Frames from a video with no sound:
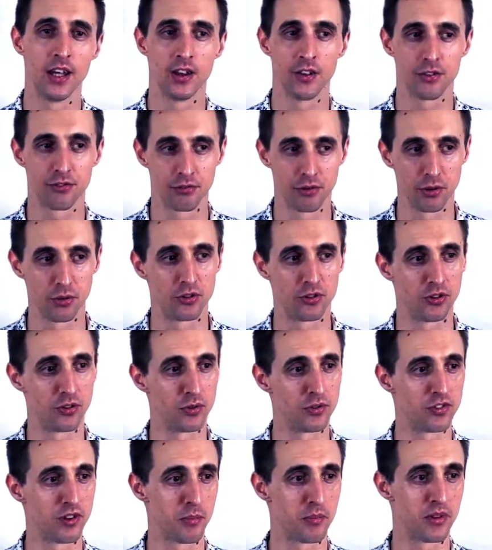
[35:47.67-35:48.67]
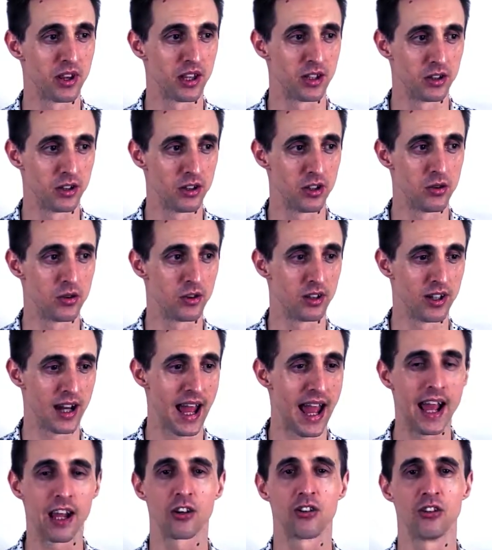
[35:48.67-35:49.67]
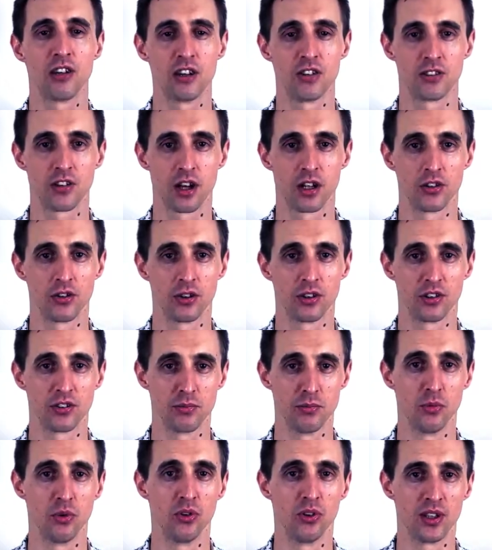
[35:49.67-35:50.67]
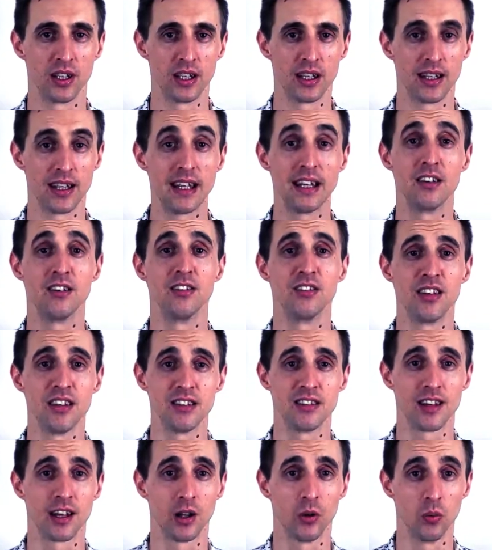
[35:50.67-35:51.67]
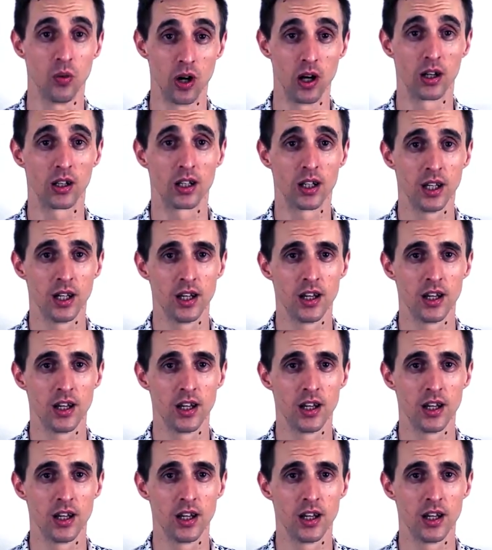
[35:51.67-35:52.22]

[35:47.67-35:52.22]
through to something that you can actually start doing some more in-detail work